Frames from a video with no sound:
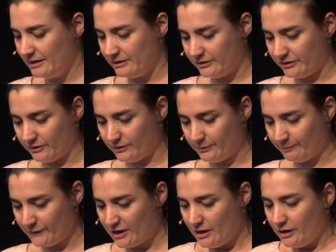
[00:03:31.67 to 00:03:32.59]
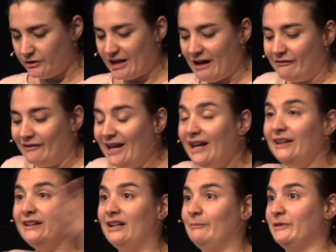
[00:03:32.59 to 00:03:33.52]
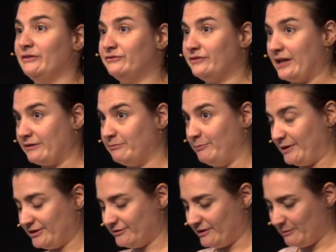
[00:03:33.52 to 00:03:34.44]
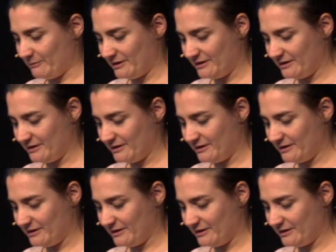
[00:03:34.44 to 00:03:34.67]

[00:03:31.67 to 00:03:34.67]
So you can have any number of tracks per stream.